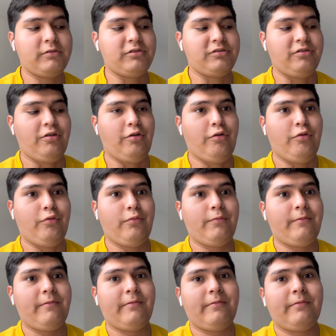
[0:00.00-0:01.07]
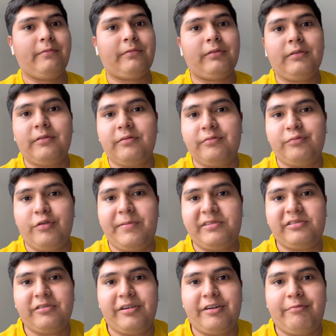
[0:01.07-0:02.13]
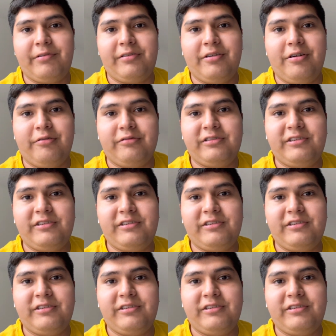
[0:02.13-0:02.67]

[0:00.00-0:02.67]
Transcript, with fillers: So we'll be starting with those.